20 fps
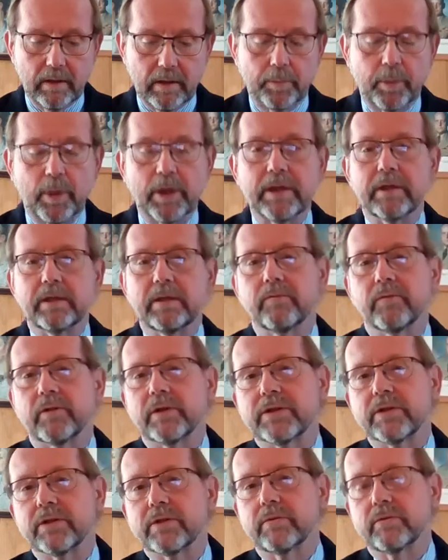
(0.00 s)
Apprendi
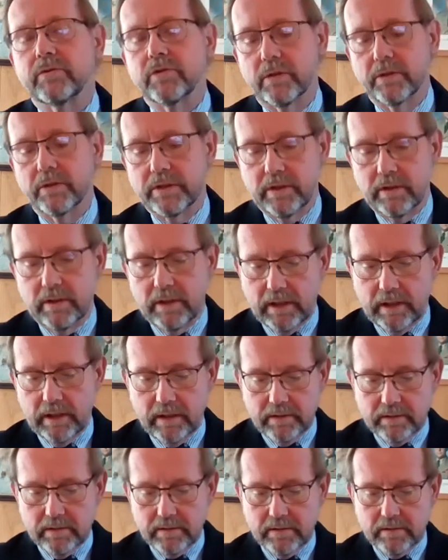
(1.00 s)
versus New Jersey
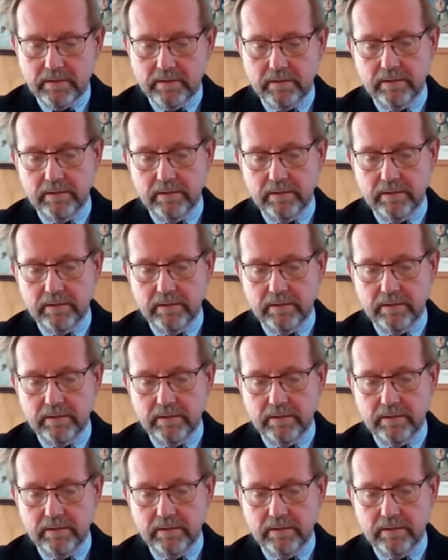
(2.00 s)
and